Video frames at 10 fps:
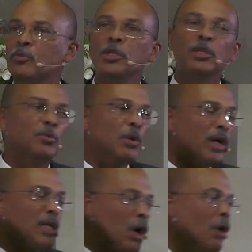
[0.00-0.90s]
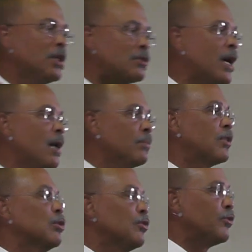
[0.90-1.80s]
we want God to come
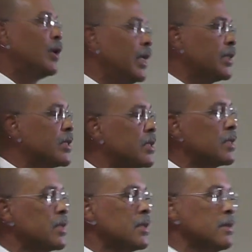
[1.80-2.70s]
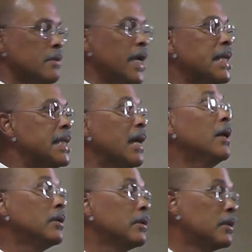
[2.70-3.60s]
through for us right now.